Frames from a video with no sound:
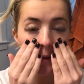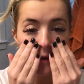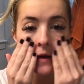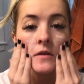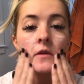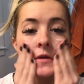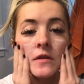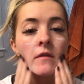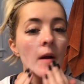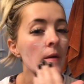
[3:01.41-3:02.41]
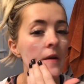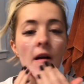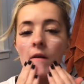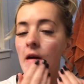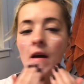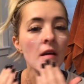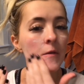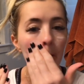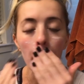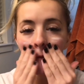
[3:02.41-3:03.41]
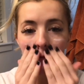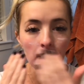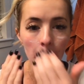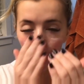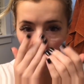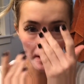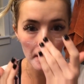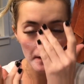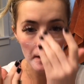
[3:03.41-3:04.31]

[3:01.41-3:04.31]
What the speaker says: Okay, so you just rub it around and you kind of leave it like thick.